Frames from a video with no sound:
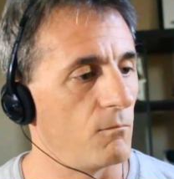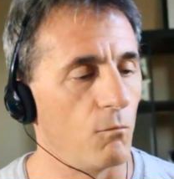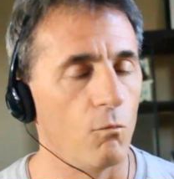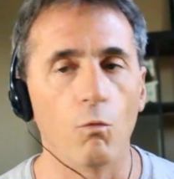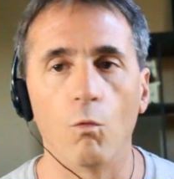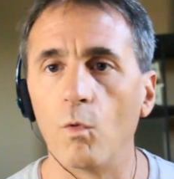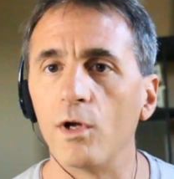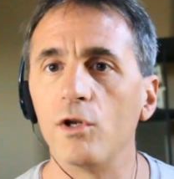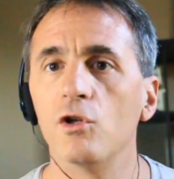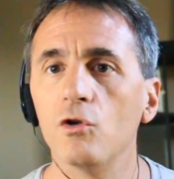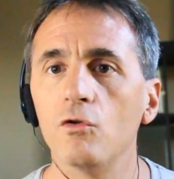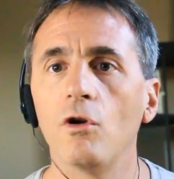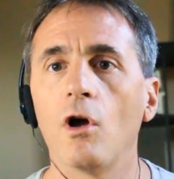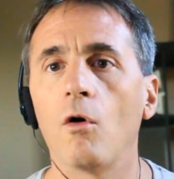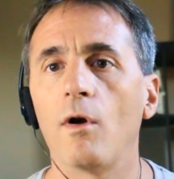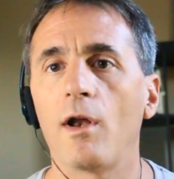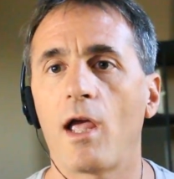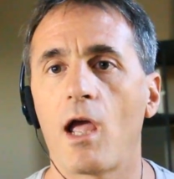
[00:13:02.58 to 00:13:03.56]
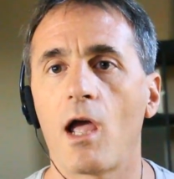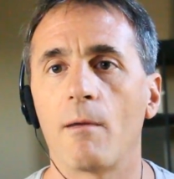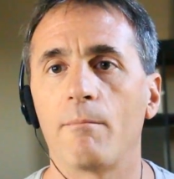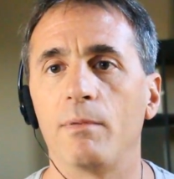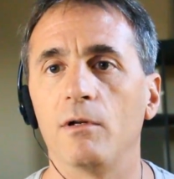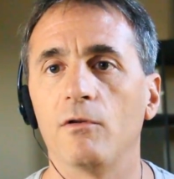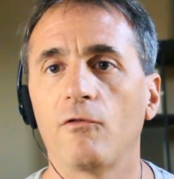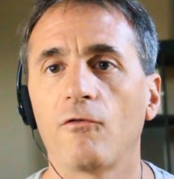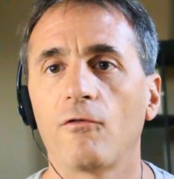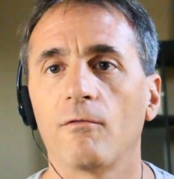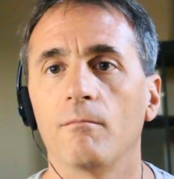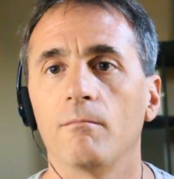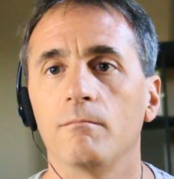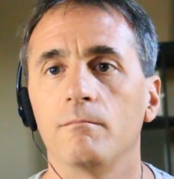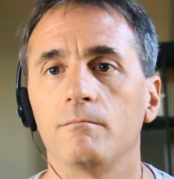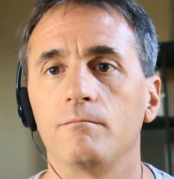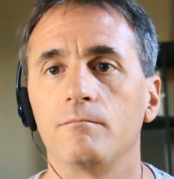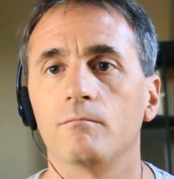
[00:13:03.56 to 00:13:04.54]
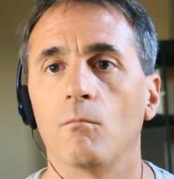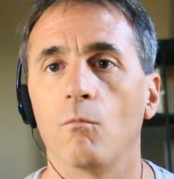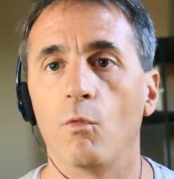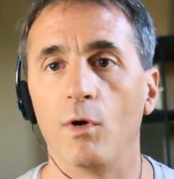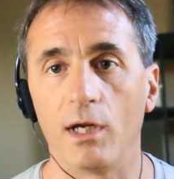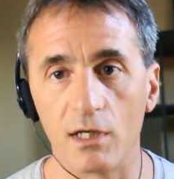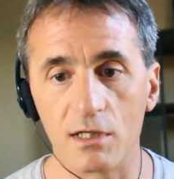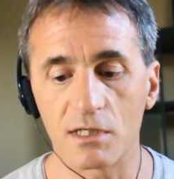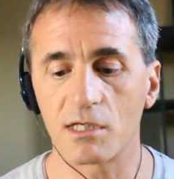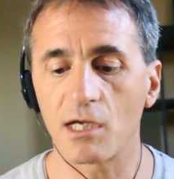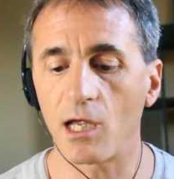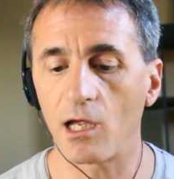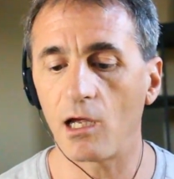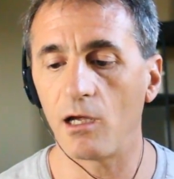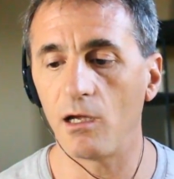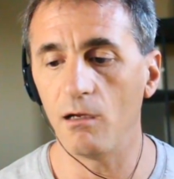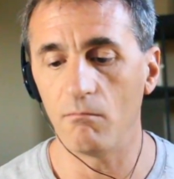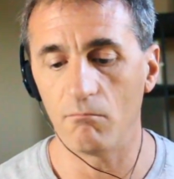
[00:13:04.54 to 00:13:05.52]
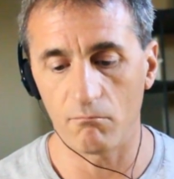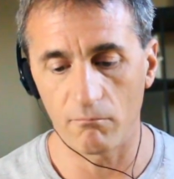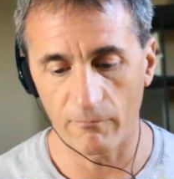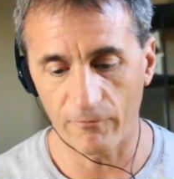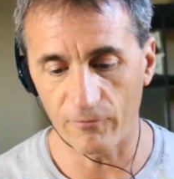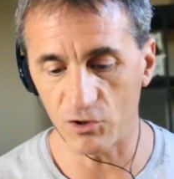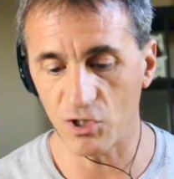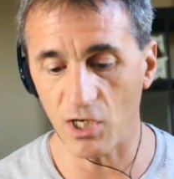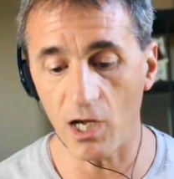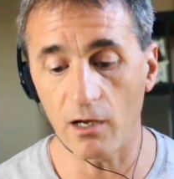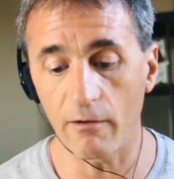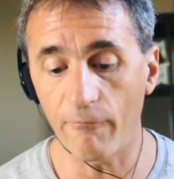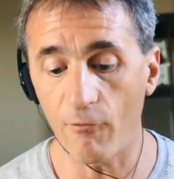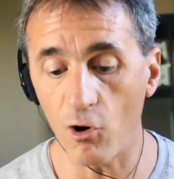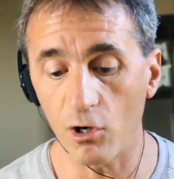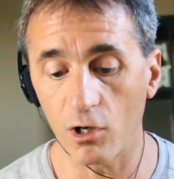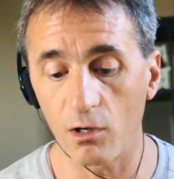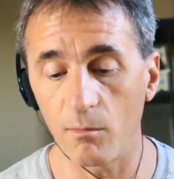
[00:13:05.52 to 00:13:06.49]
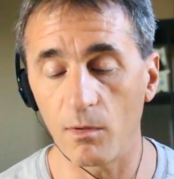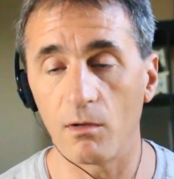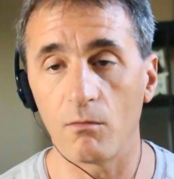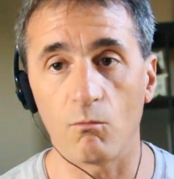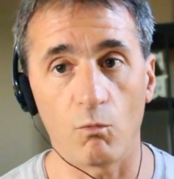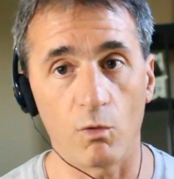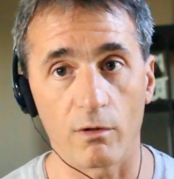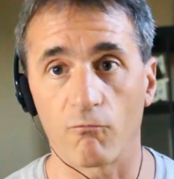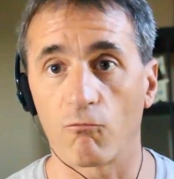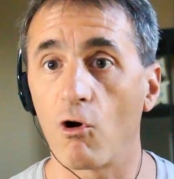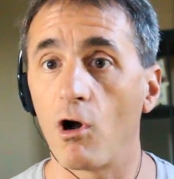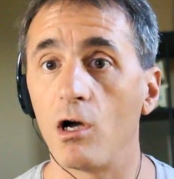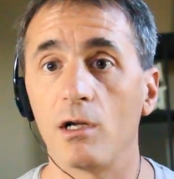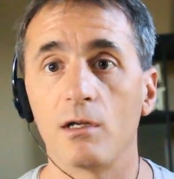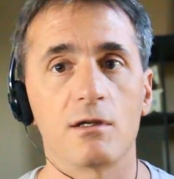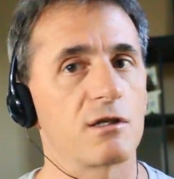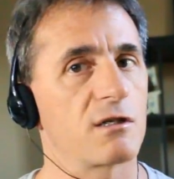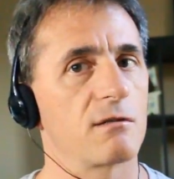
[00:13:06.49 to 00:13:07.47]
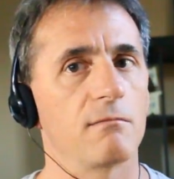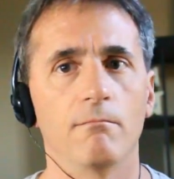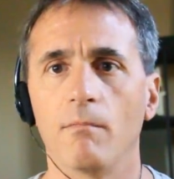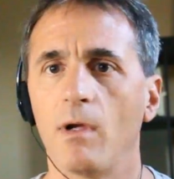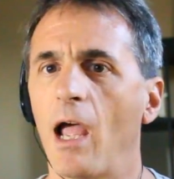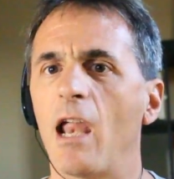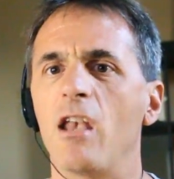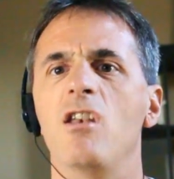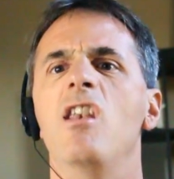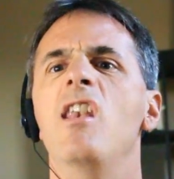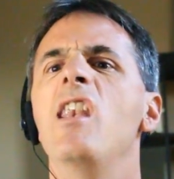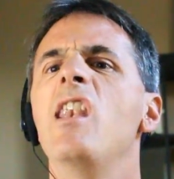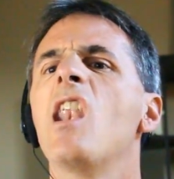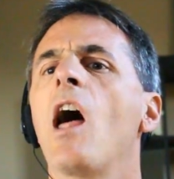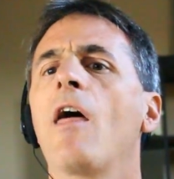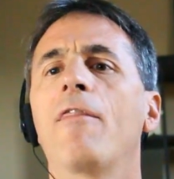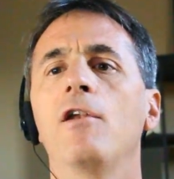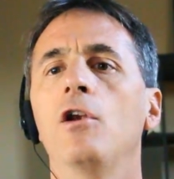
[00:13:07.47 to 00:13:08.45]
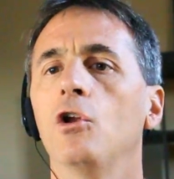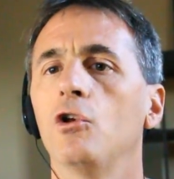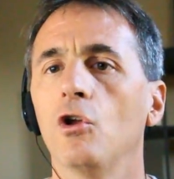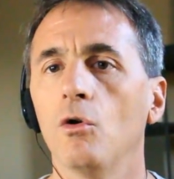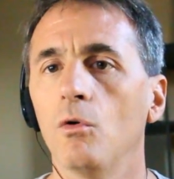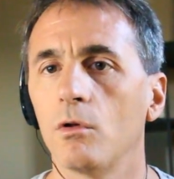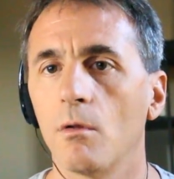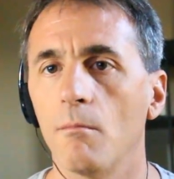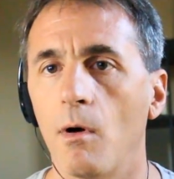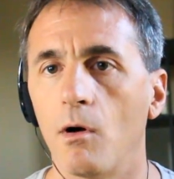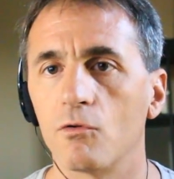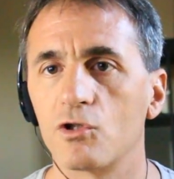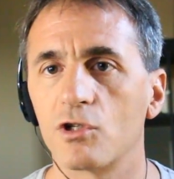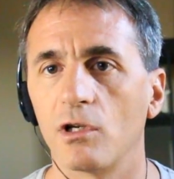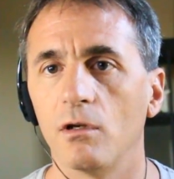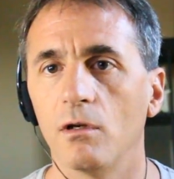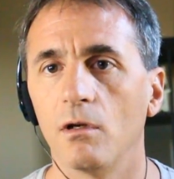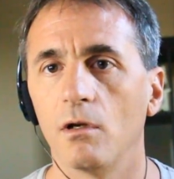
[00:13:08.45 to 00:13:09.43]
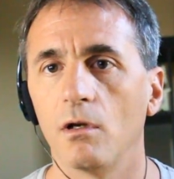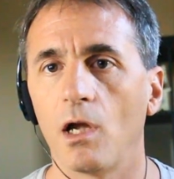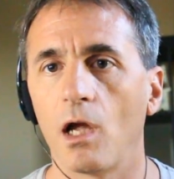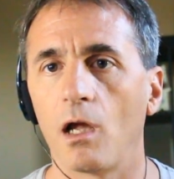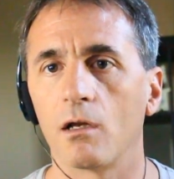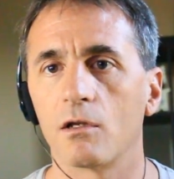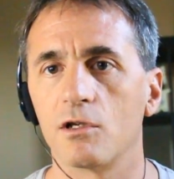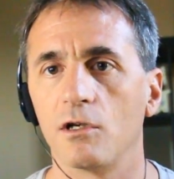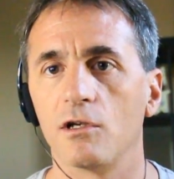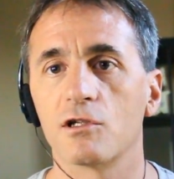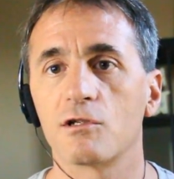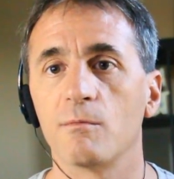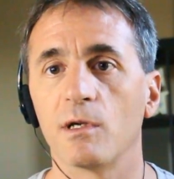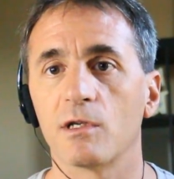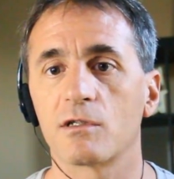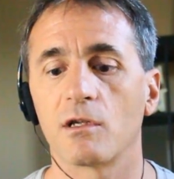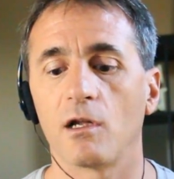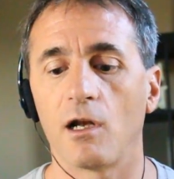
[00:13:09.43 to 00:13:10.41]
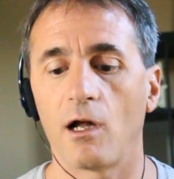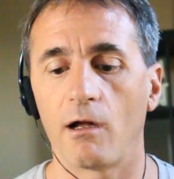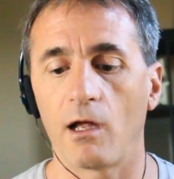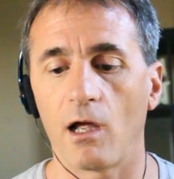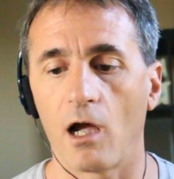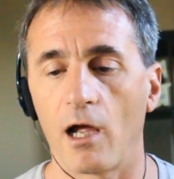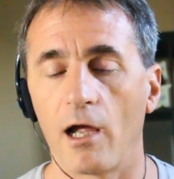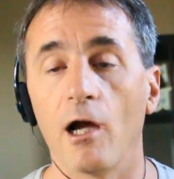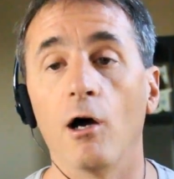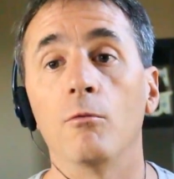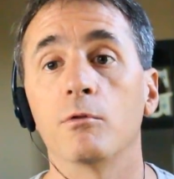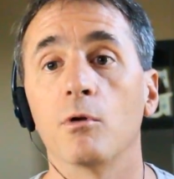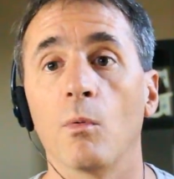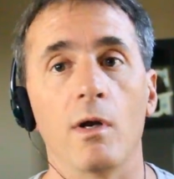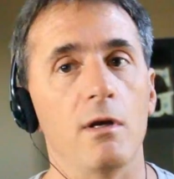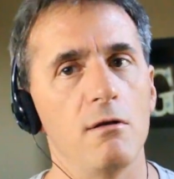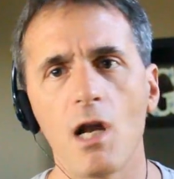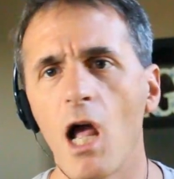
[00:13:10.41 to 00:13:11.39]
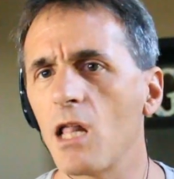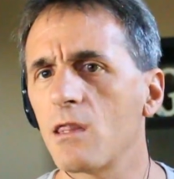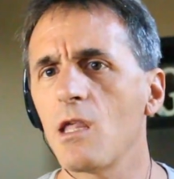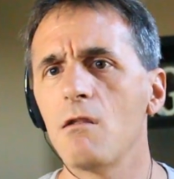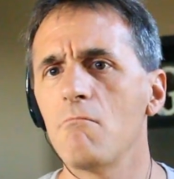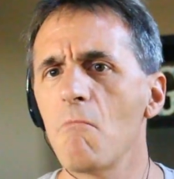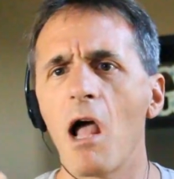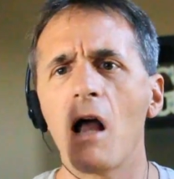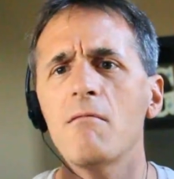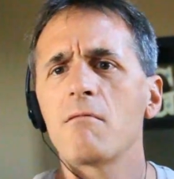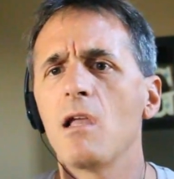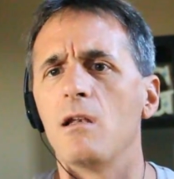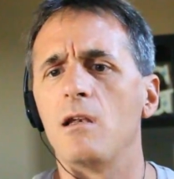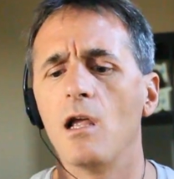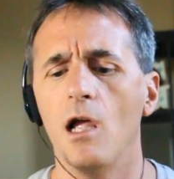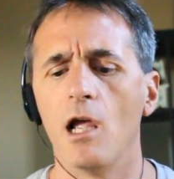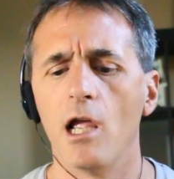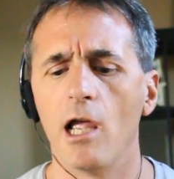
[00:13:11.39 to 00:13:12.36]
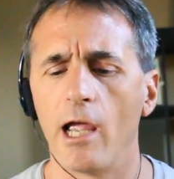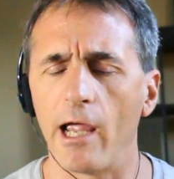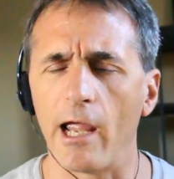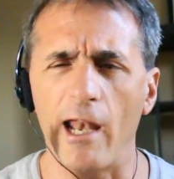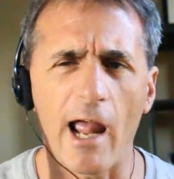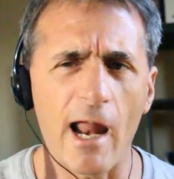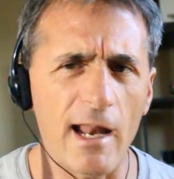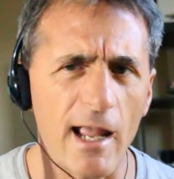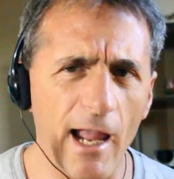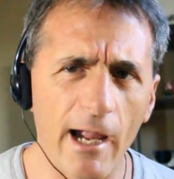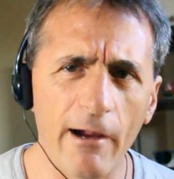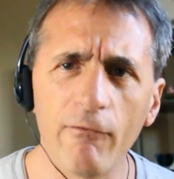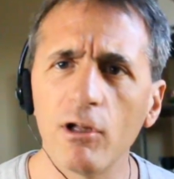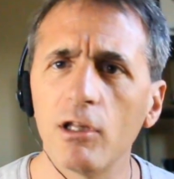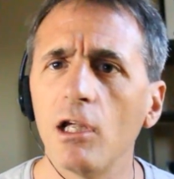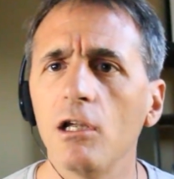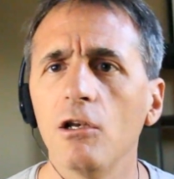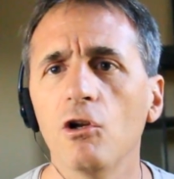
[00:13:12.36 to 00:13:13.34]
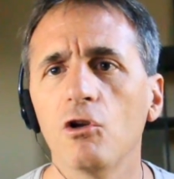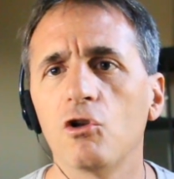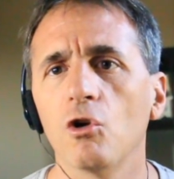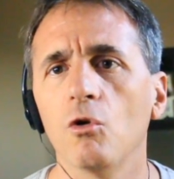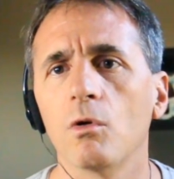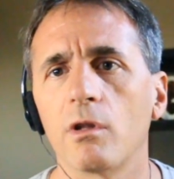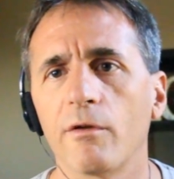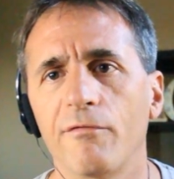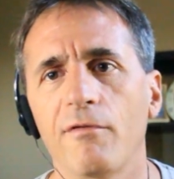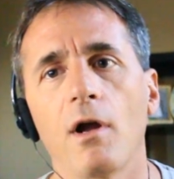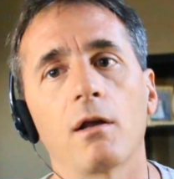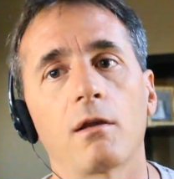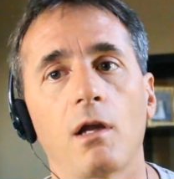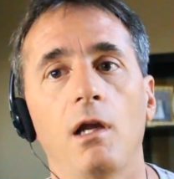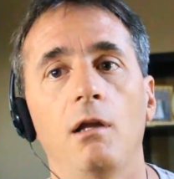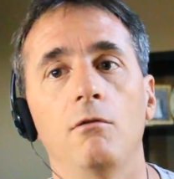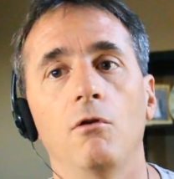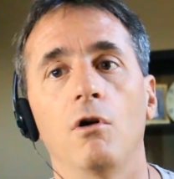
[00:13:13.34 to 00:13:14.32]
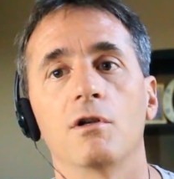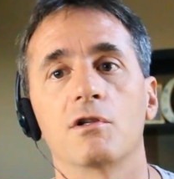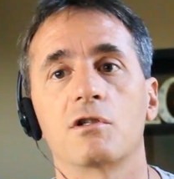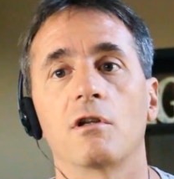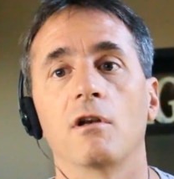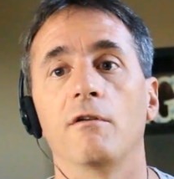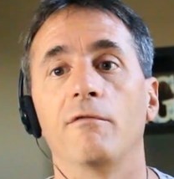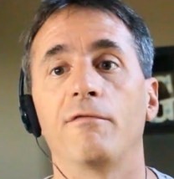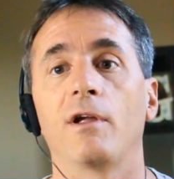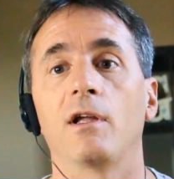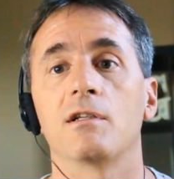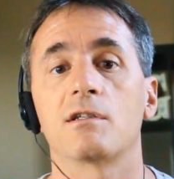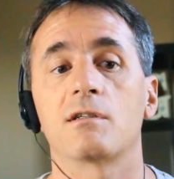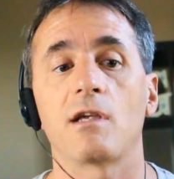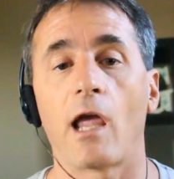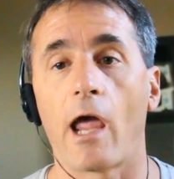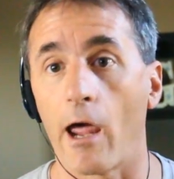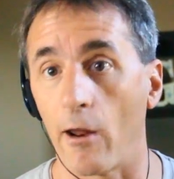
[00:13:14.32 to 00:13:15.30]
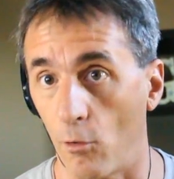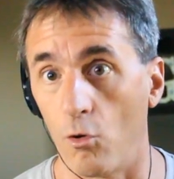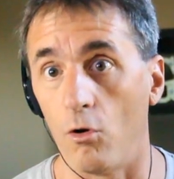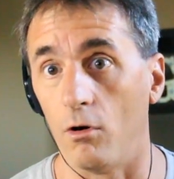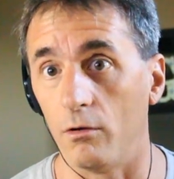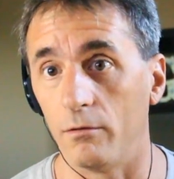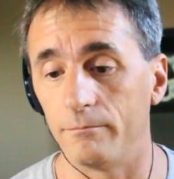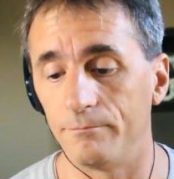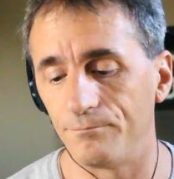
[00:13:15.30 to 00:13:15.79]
we do know it happens. We can say, for sake of argument, with Ron's, had nothing to do with the motion to dismiss that I helped away. Nothing, nothing. It had everything to do with the fact that he launched the defense at all.